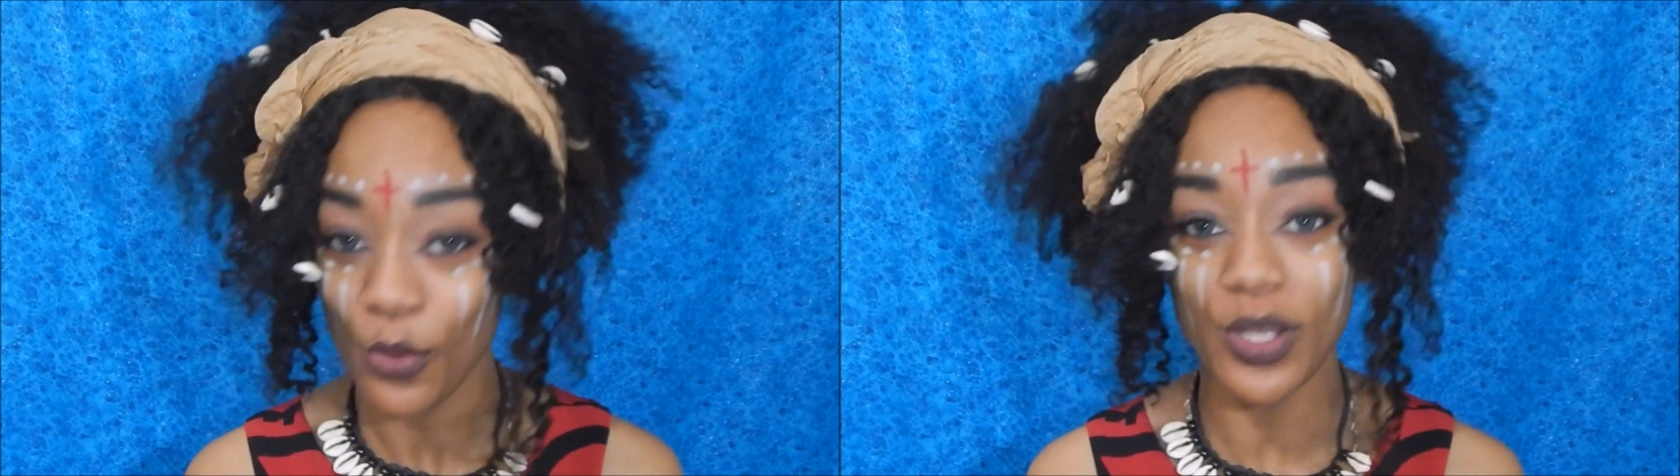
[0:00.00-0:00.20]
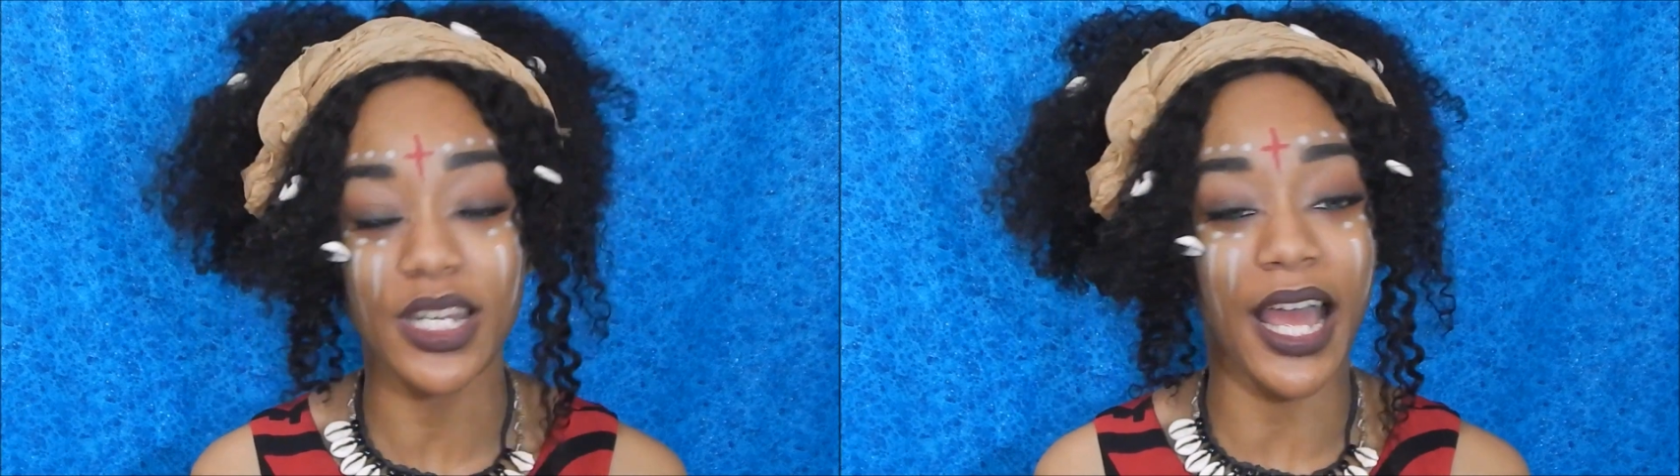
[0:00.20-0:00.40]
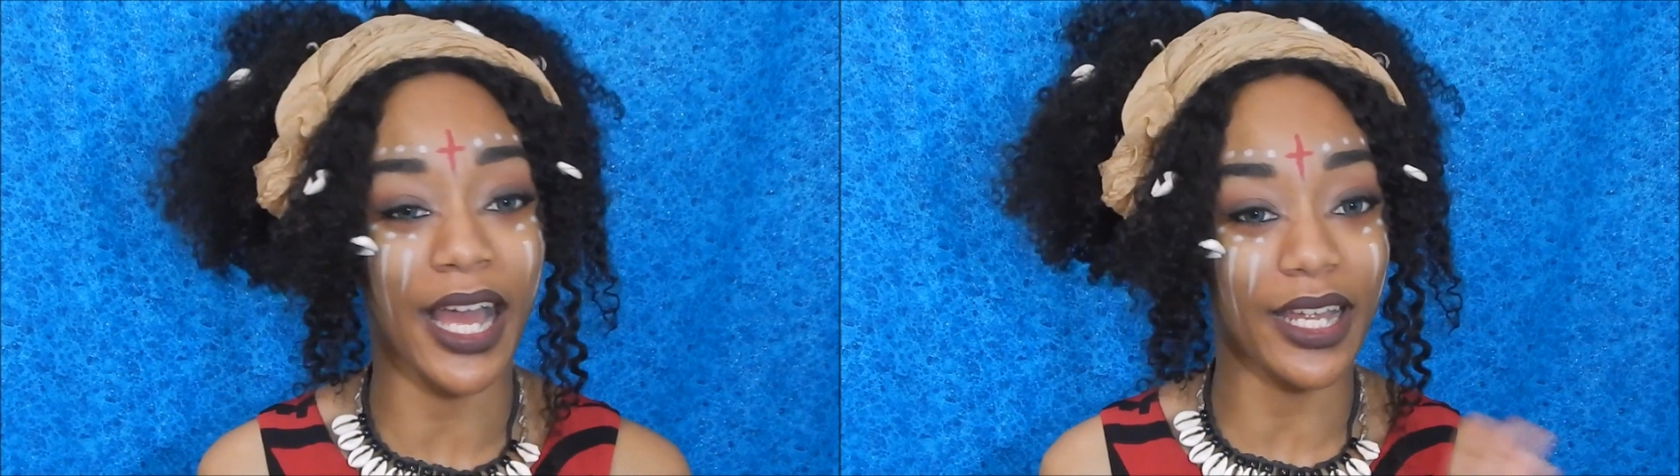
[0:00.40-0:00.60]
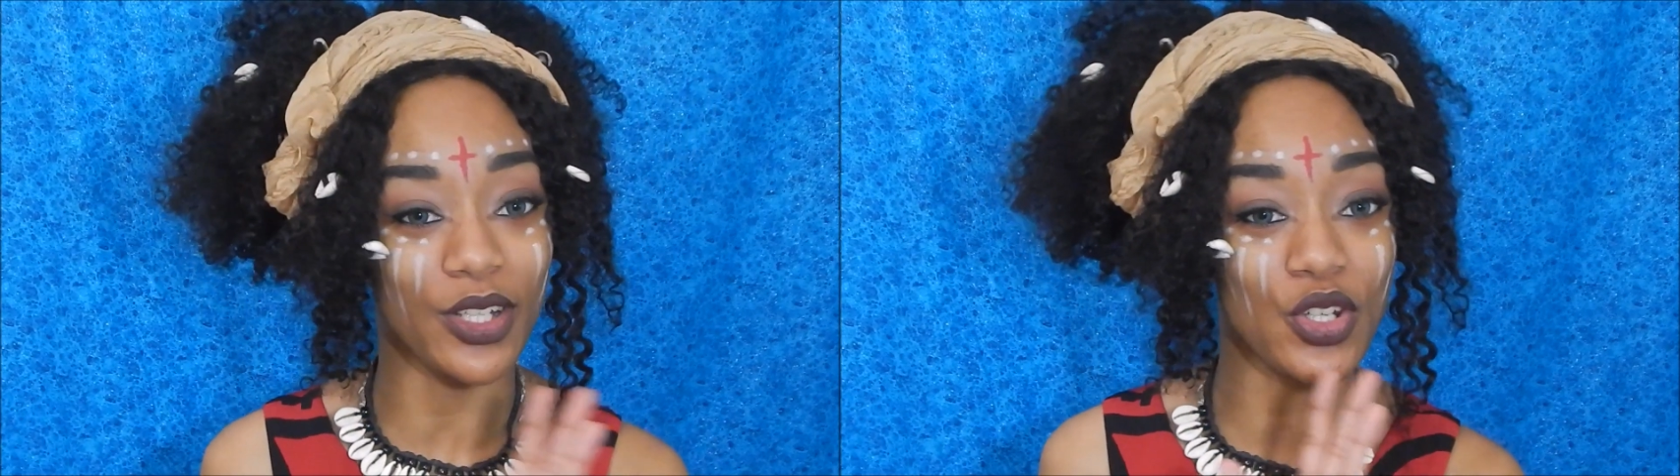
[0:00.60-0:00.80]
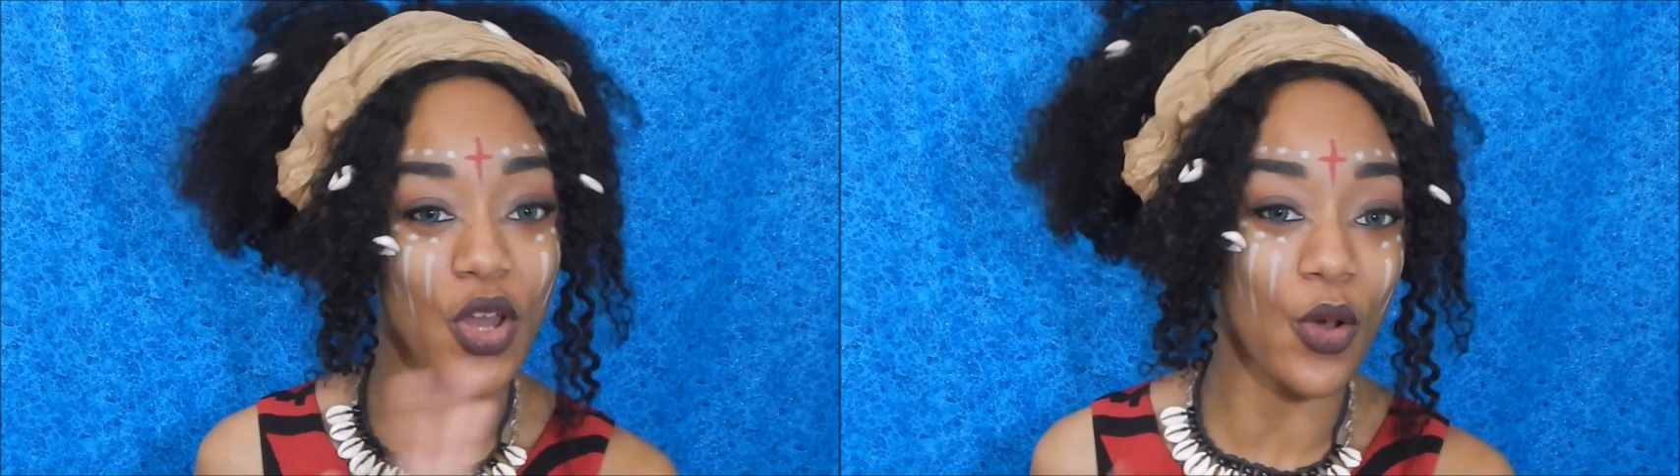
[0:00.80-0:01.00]
Which I
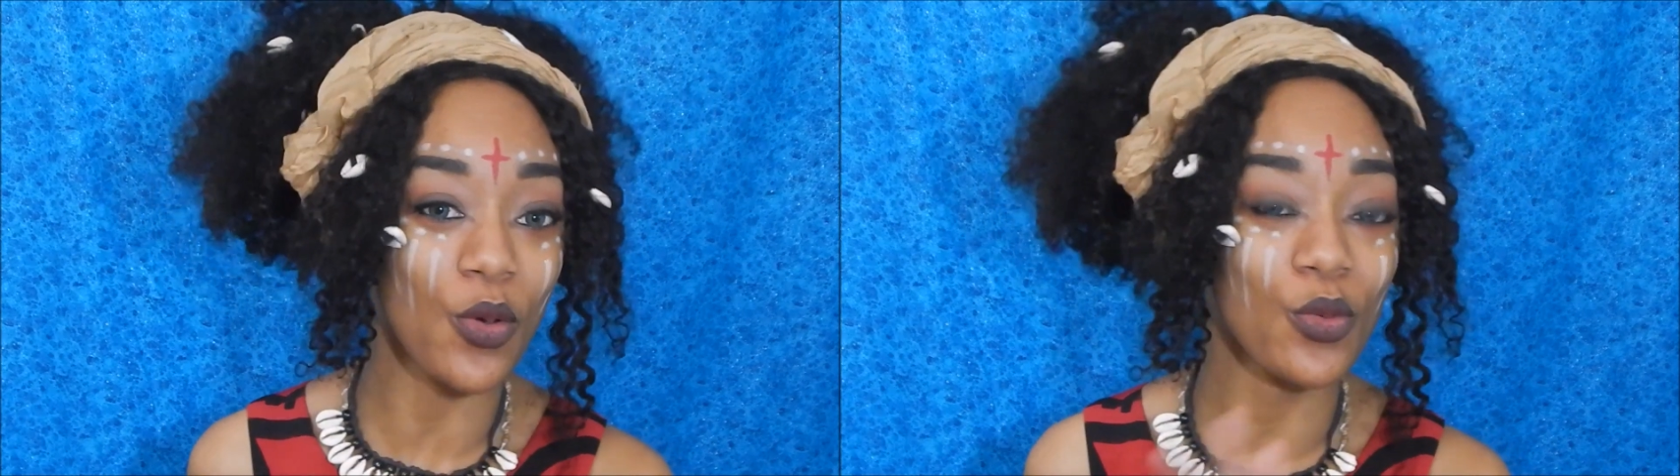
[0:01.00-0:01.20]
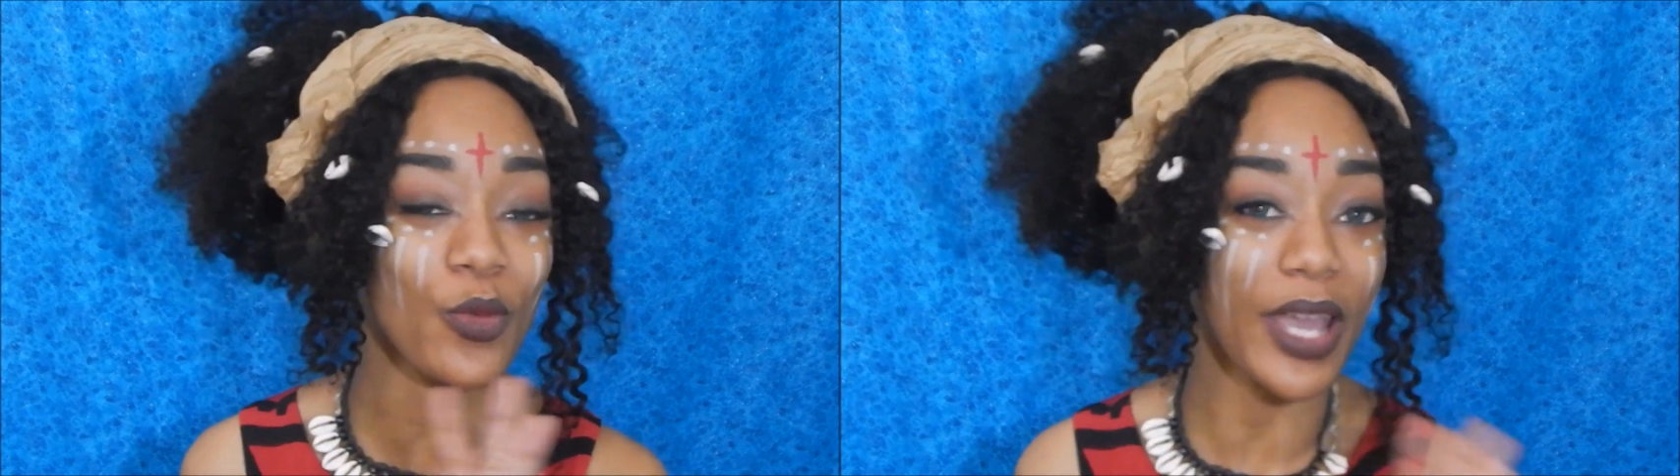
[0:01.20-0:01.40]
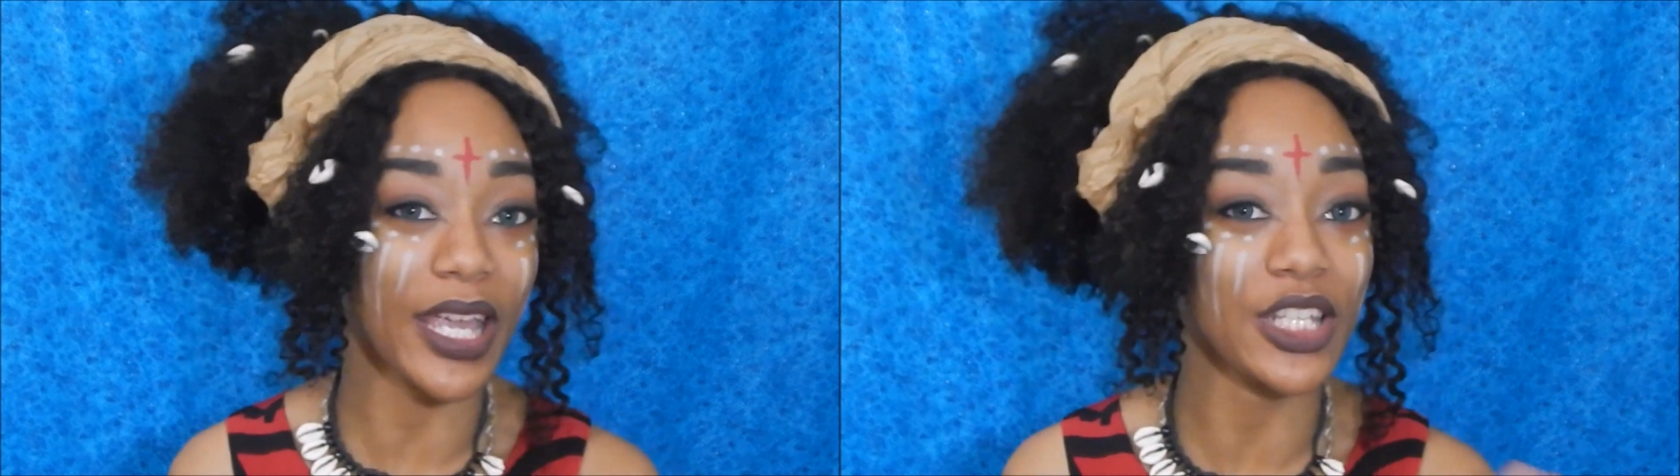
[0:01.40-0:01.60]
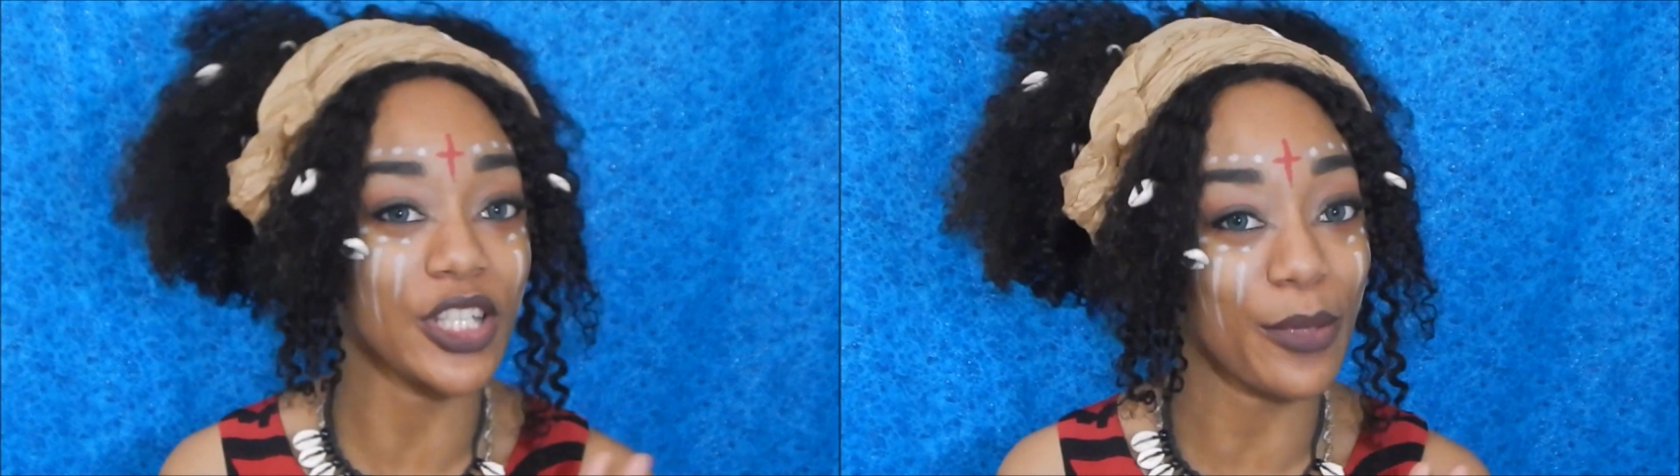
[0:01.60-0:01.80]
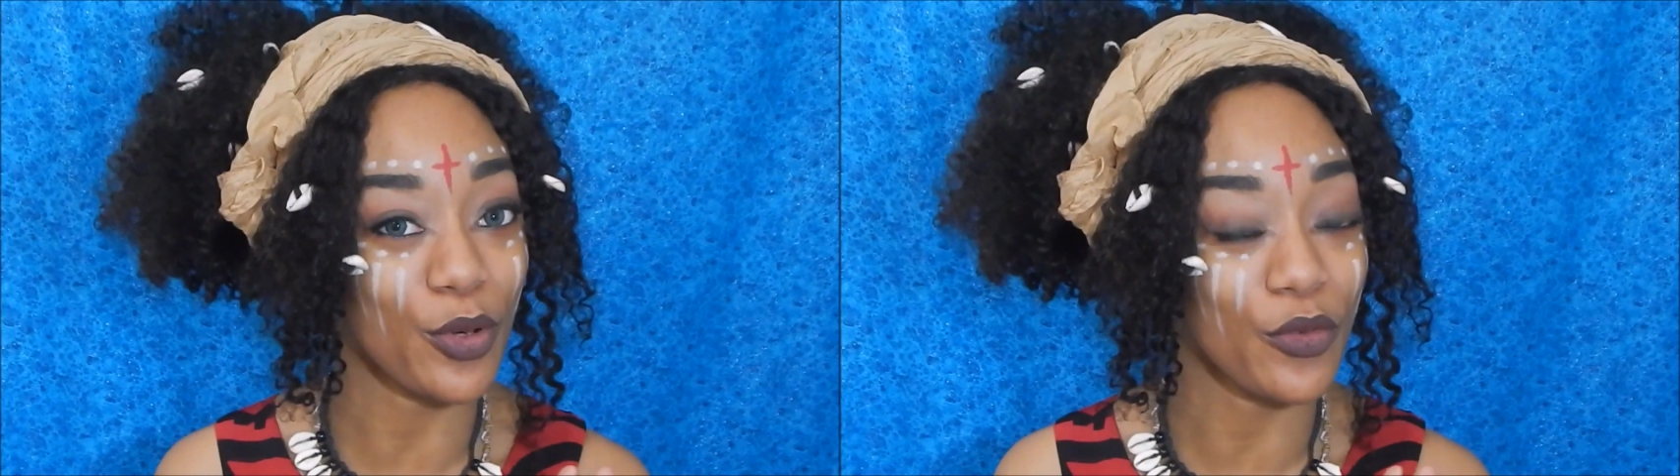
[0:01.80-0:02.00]
in no way, shape,